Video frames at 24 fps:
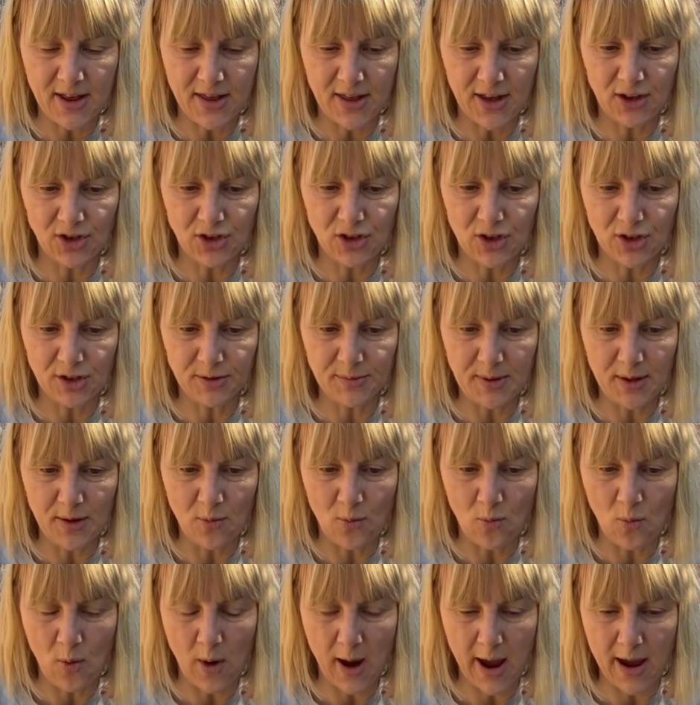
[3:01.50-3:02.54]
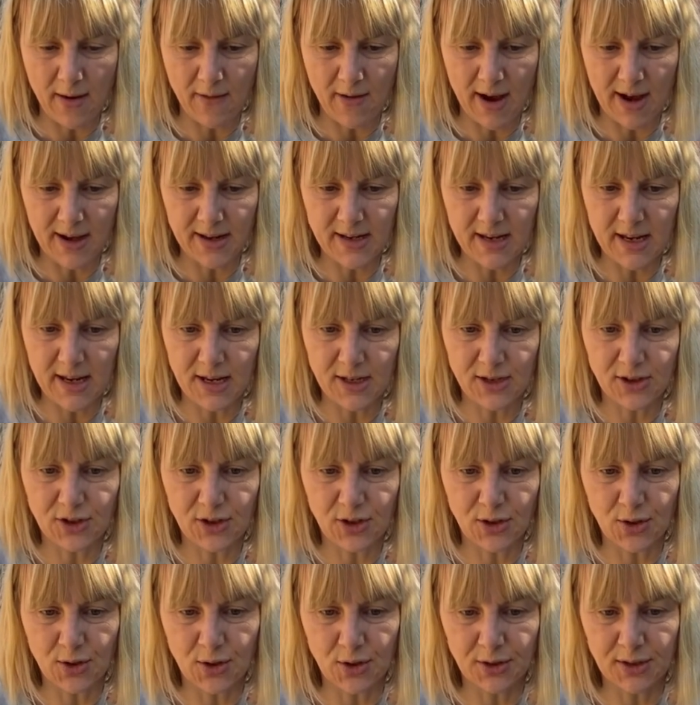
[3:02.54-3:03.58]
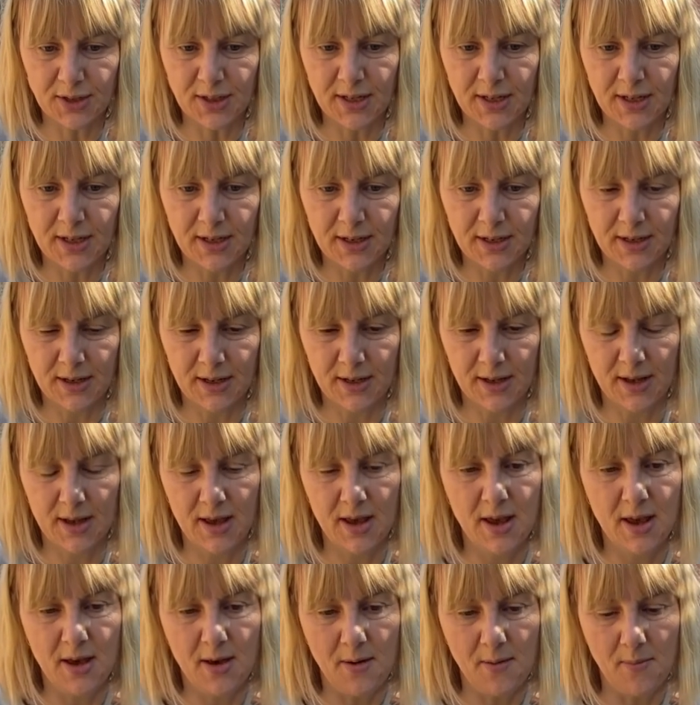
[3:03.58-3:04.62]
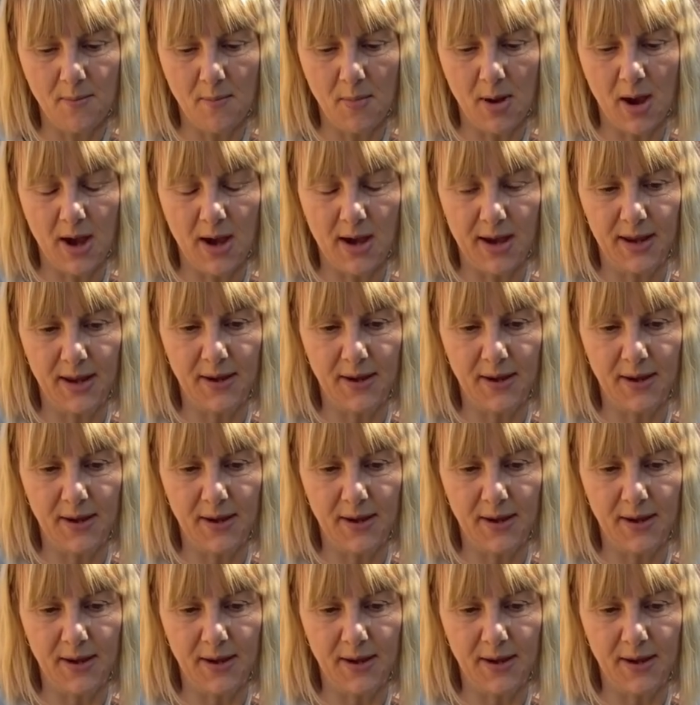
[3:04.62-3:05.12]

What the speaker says: that shows me where I need to cut my